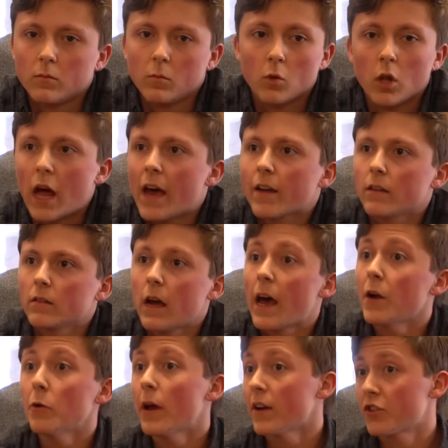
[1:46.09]
Well, I, I
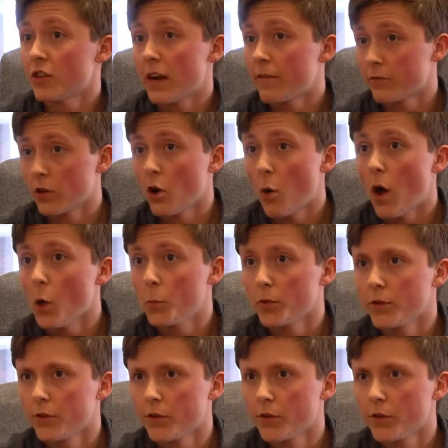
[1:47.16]
don't actually have to go help with the